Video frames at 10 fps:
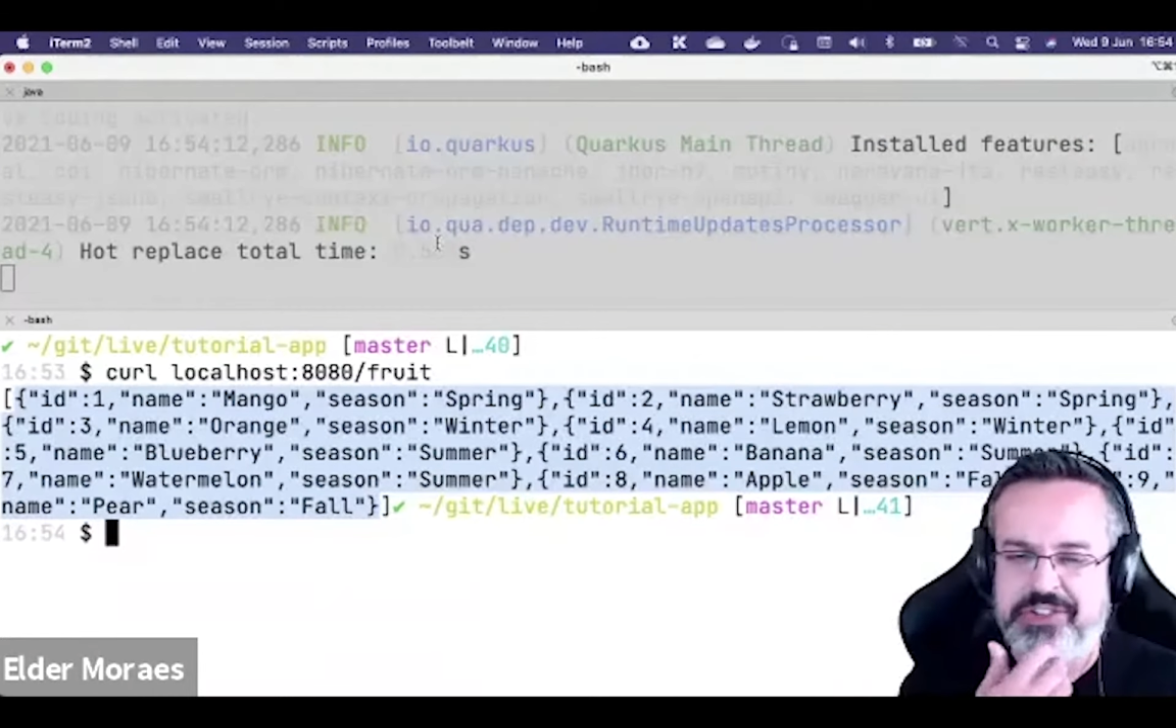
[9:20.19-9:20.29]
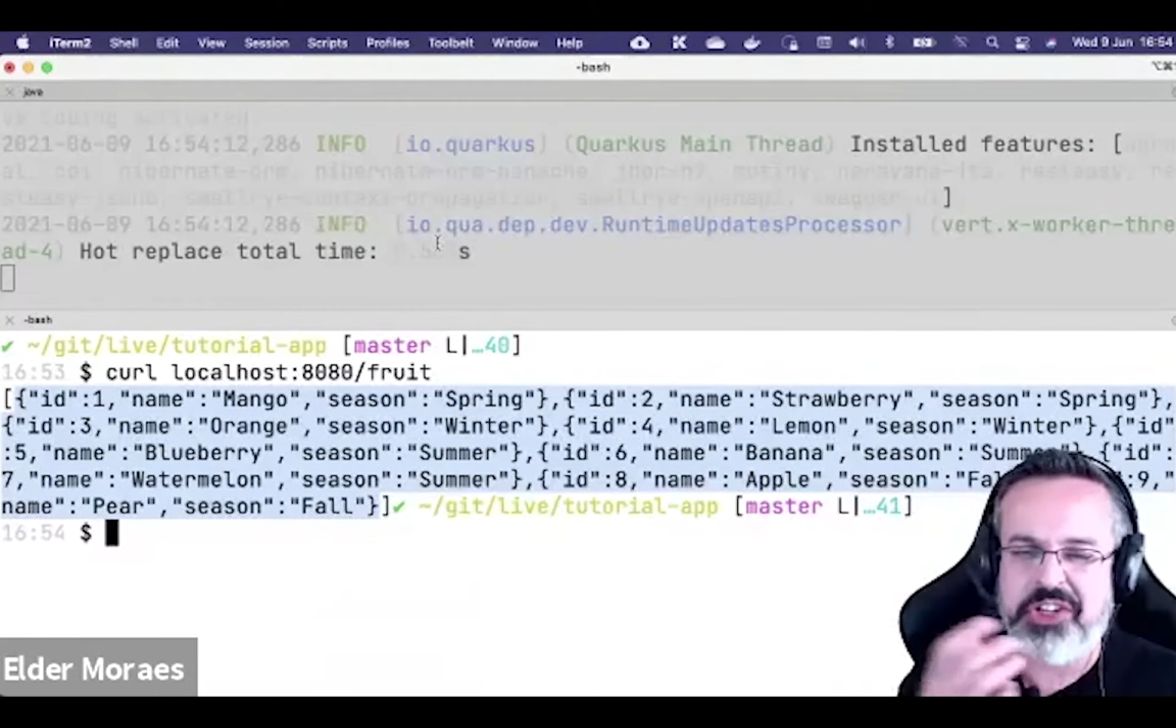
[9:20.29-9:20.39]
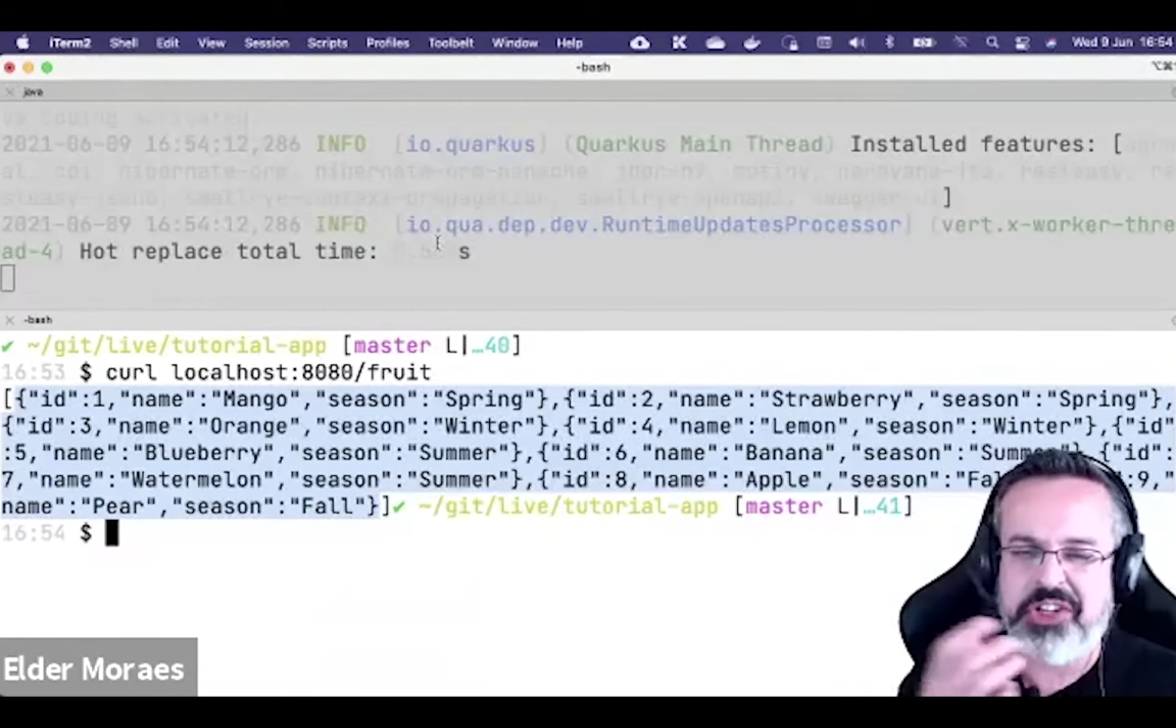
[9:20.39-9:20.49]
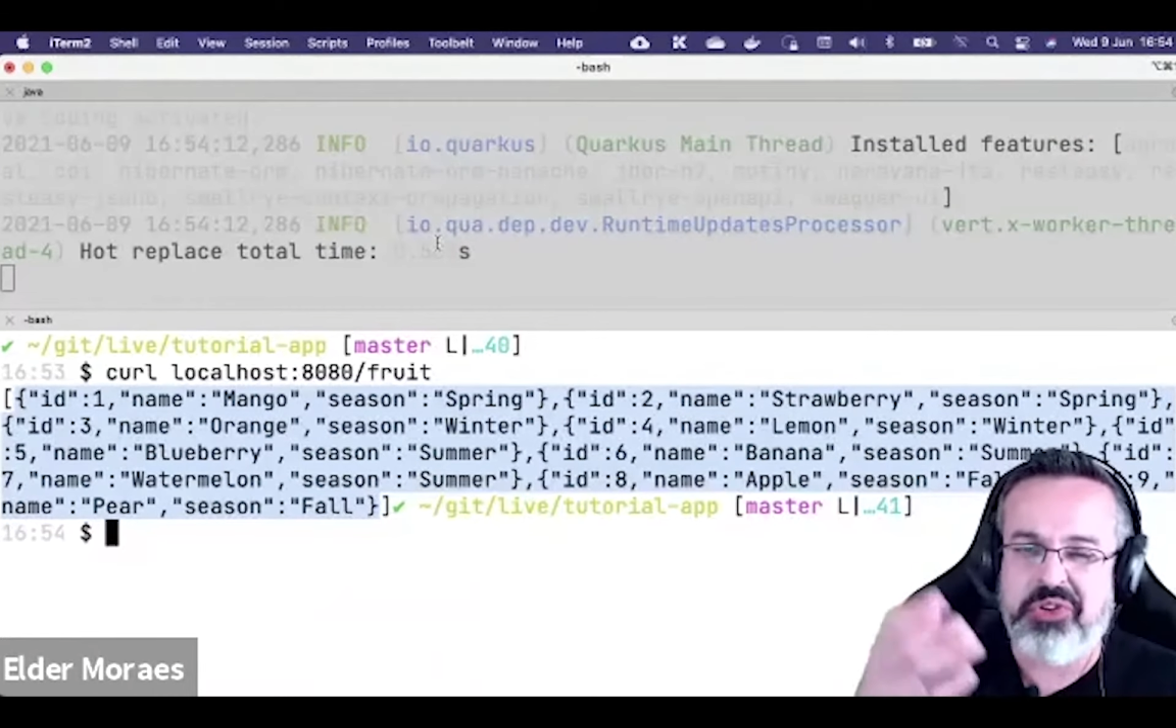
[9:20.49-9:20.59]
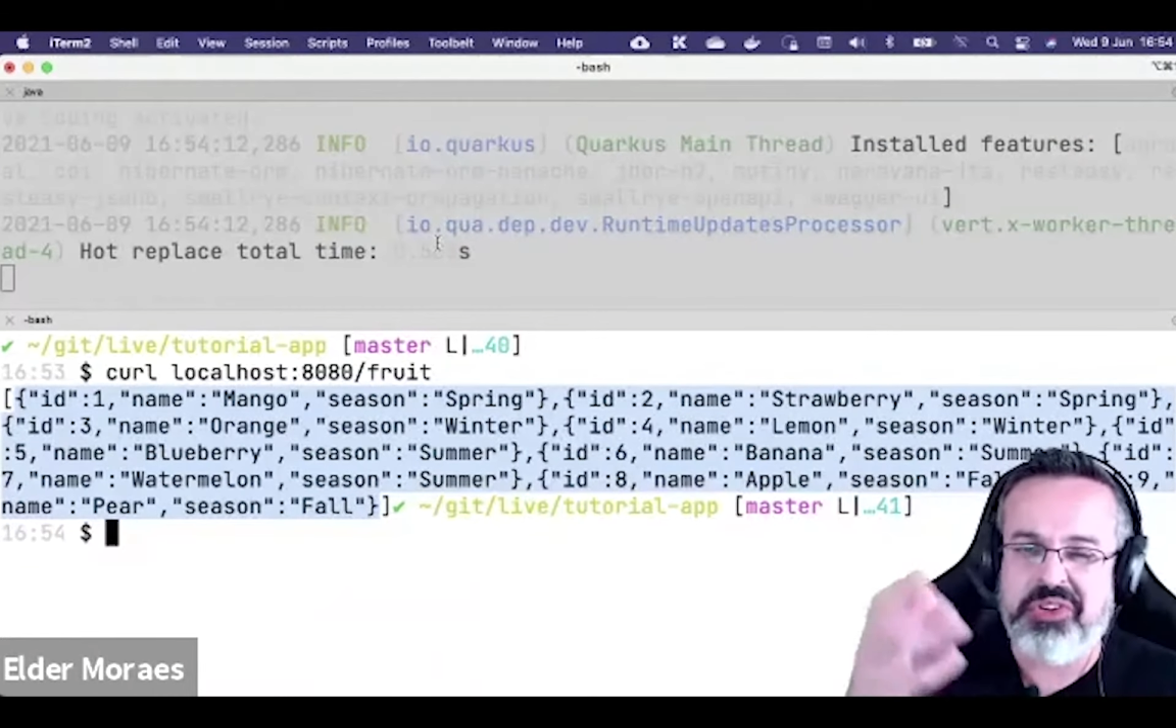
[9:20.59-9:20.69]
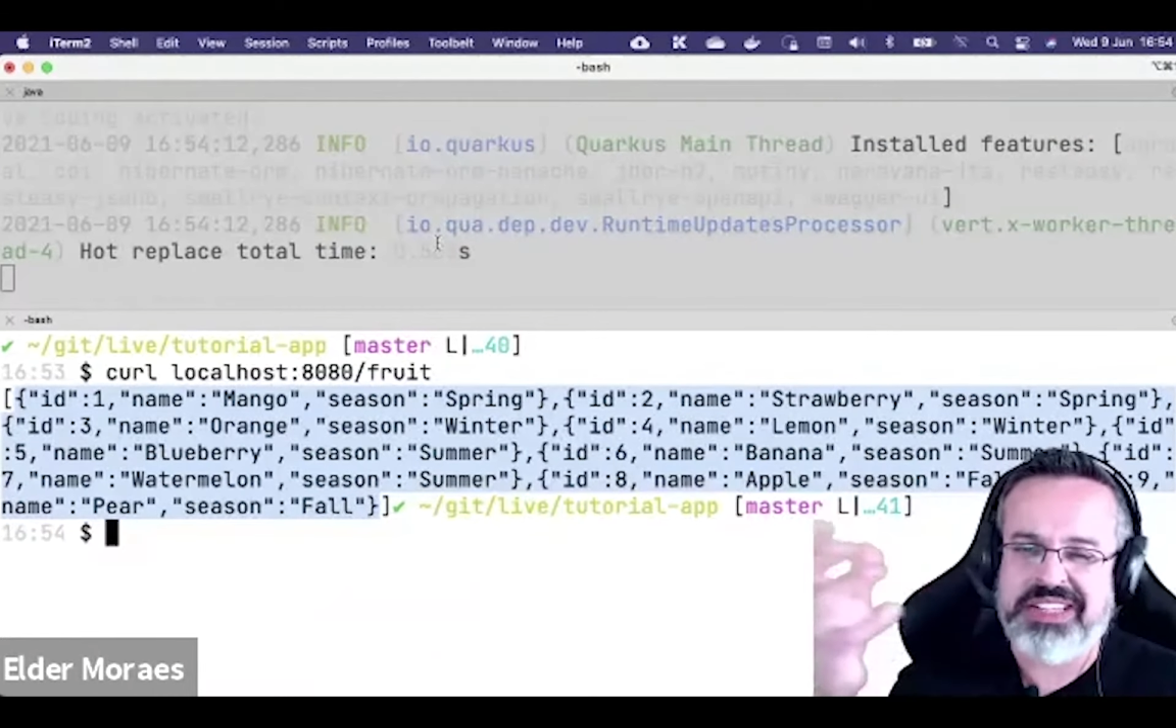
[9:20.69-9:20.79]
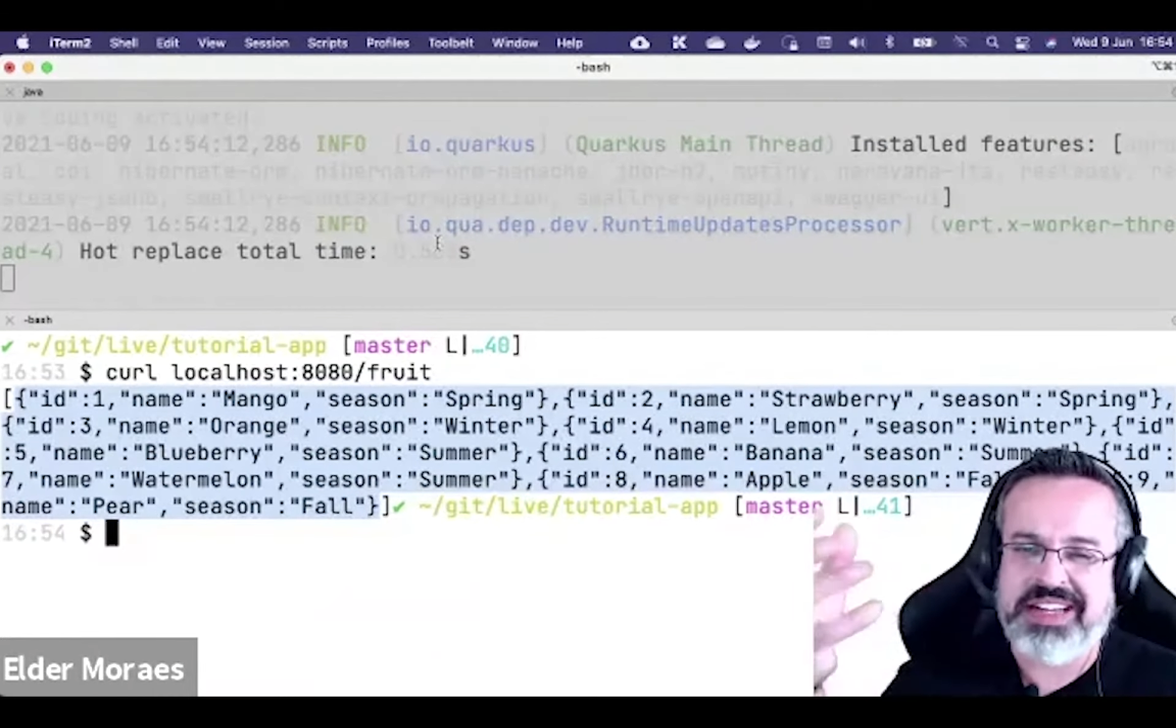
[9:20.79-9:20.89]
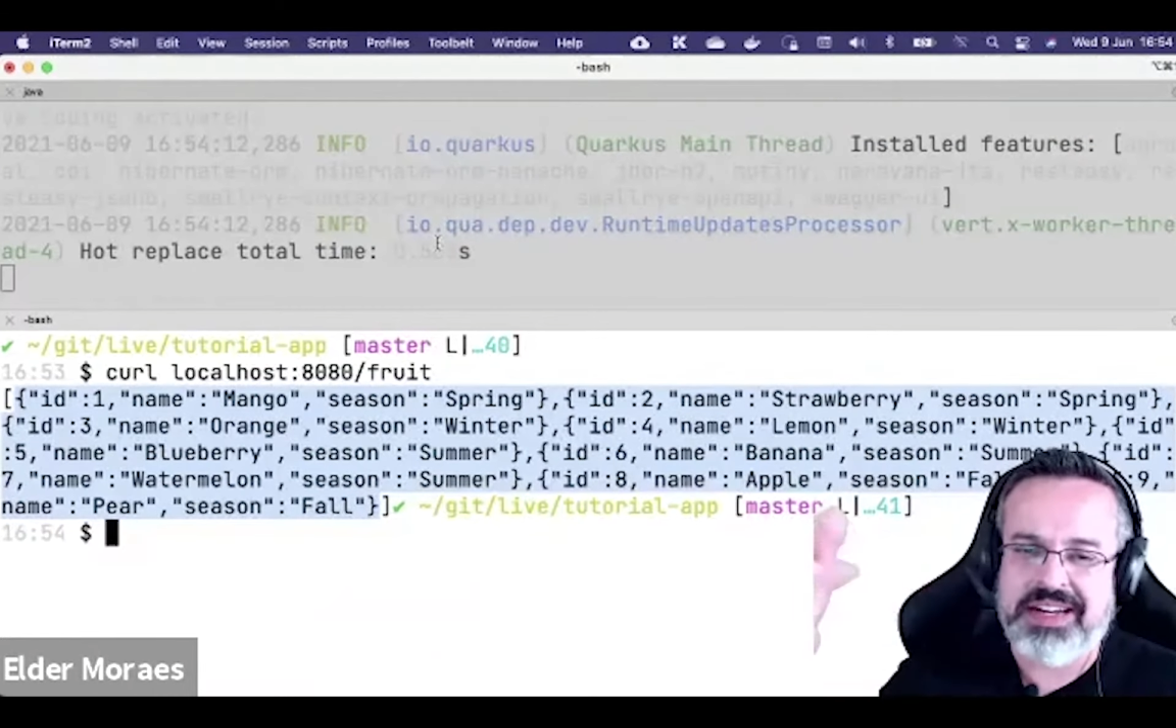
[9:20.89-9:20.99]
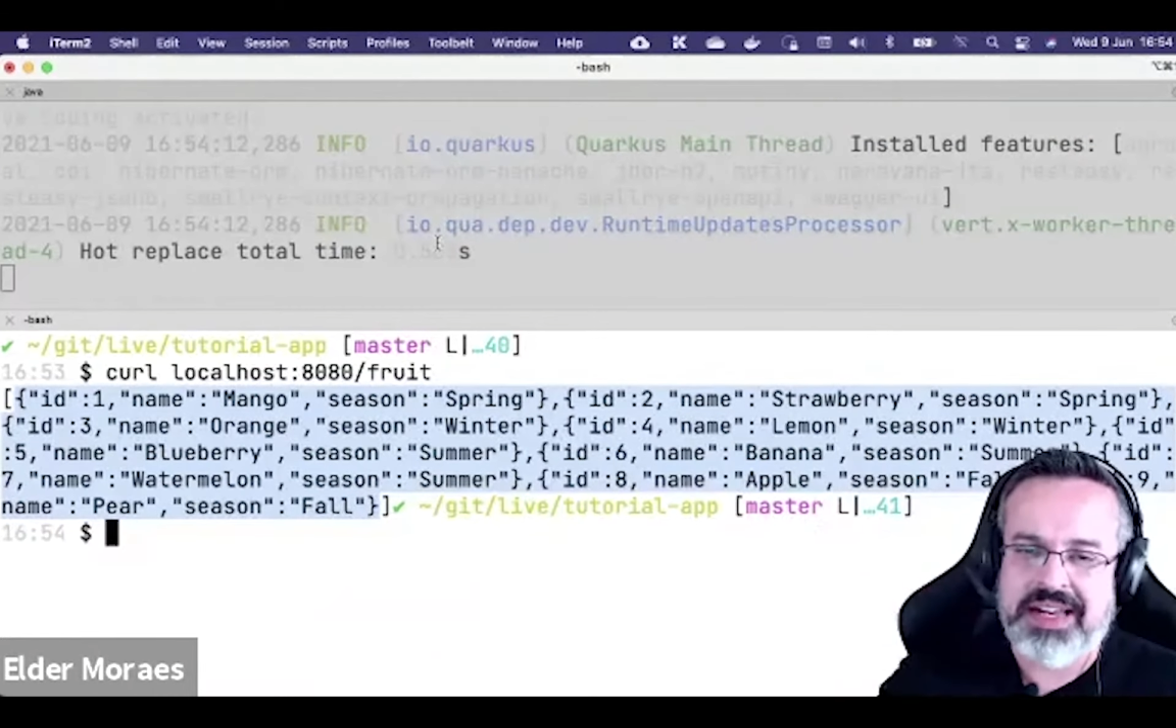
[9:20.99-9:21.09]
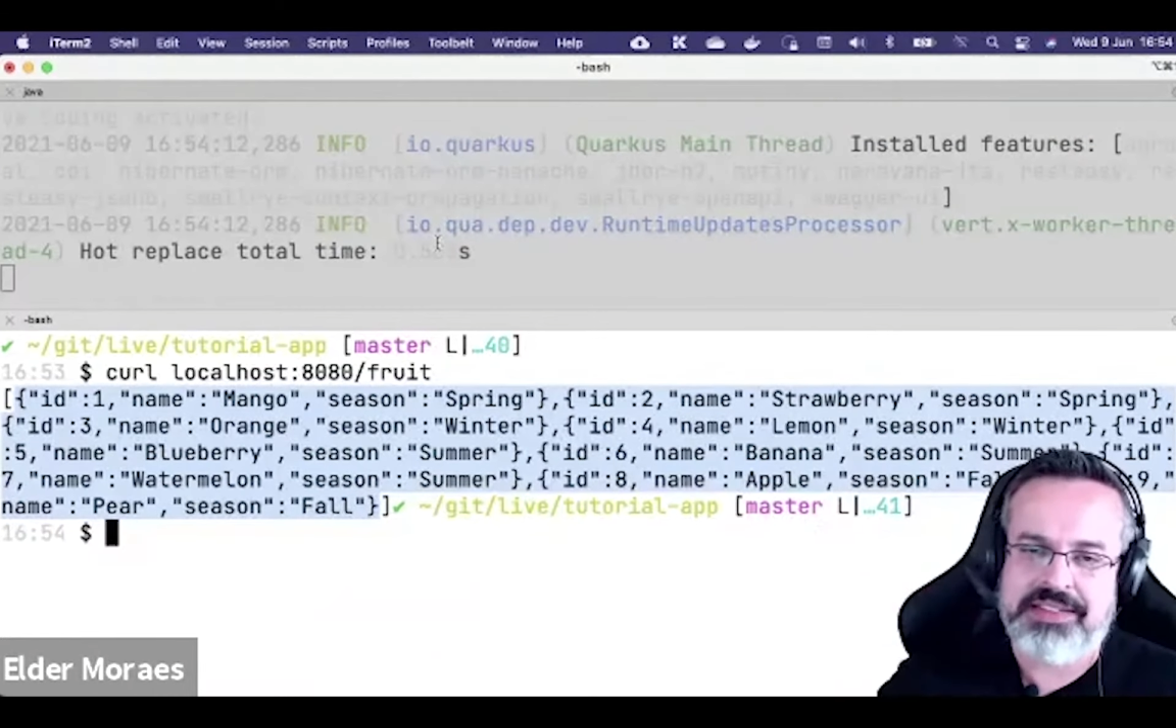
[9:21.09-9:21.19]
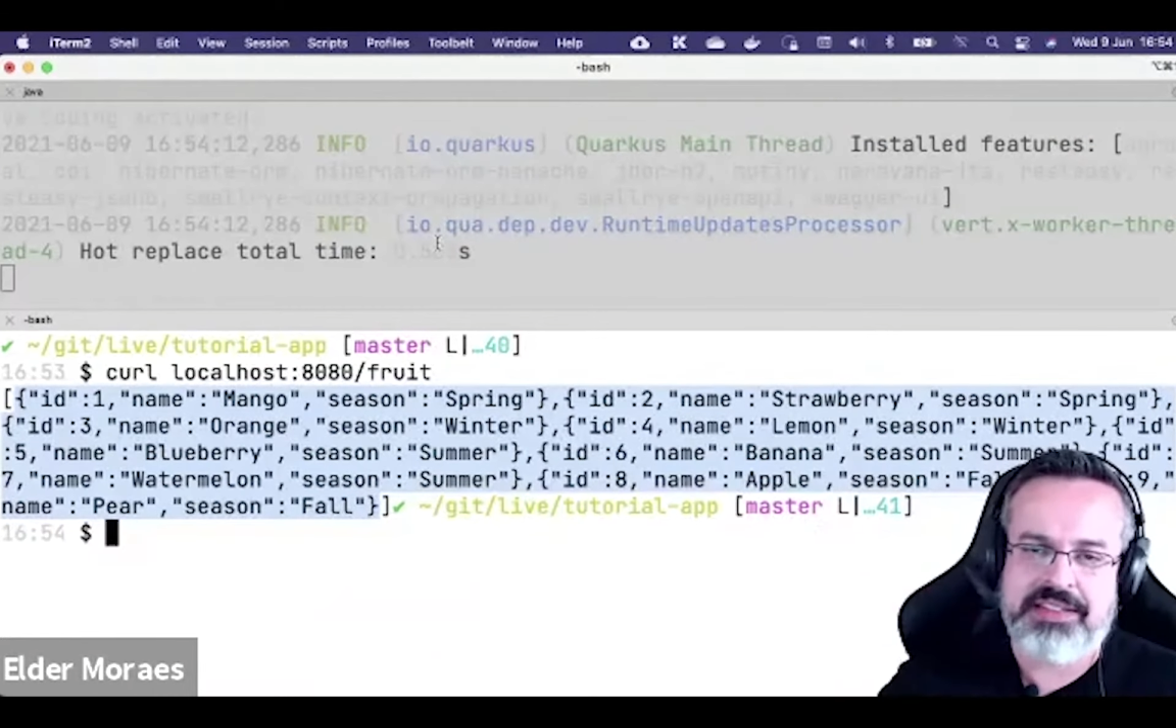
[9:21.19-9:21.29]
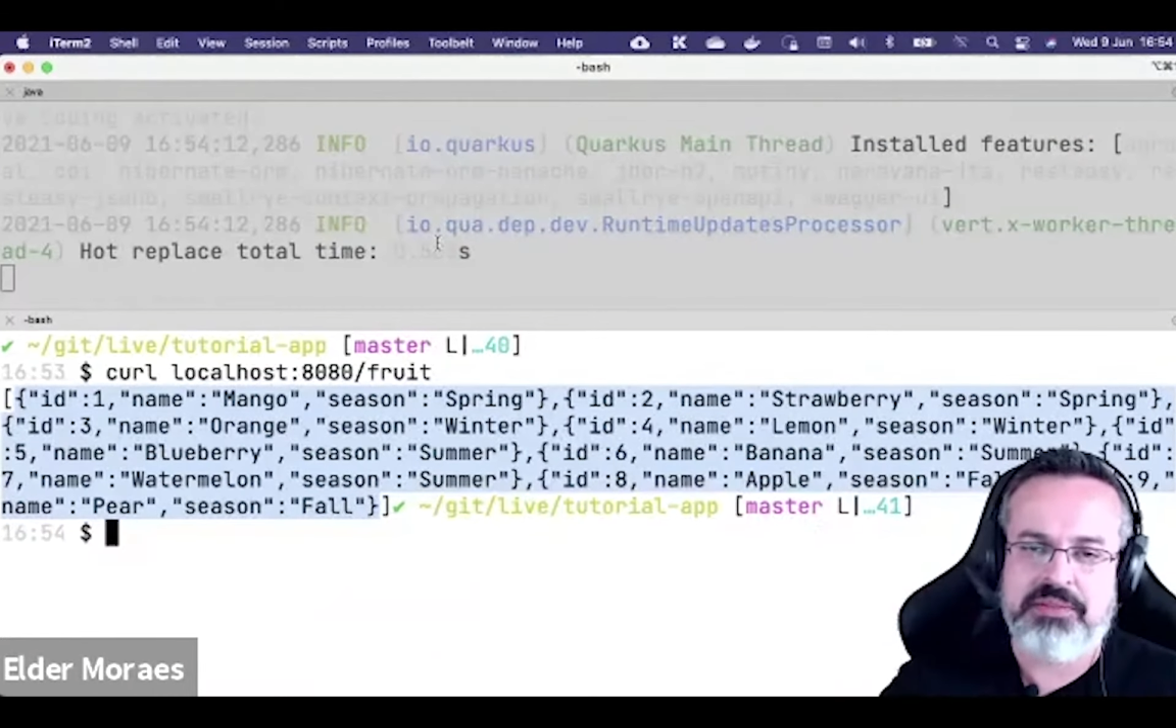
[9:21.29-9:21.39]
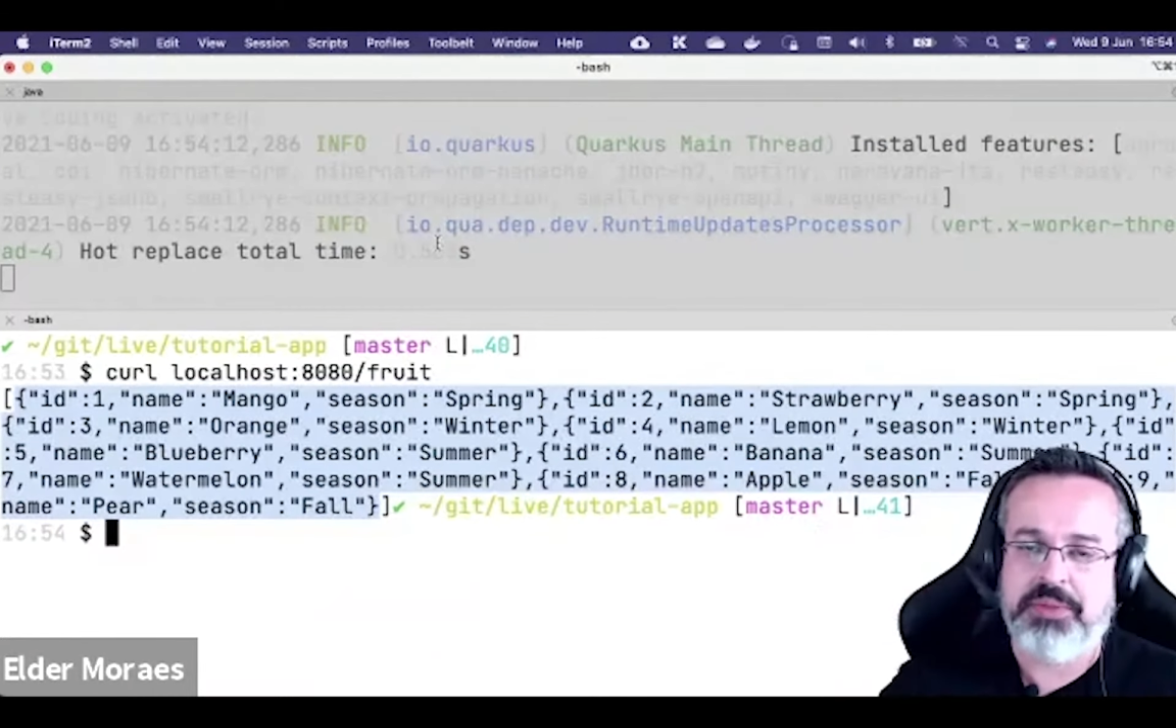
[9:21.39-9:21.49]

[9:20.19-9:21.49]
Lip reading: not only the classes,